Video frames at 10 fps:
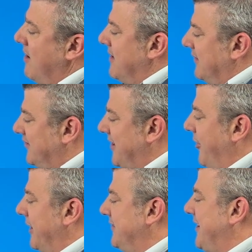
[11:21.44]

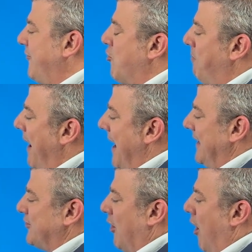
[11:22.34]
southern and central
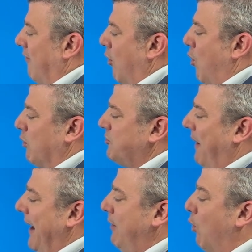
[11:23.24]
parts of Hawke's
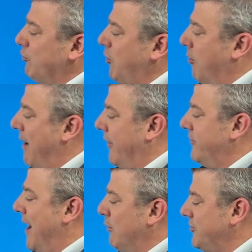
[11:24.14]
Bay, also around
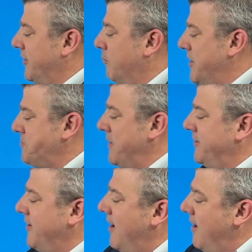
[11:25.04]
Nelson and Richmond,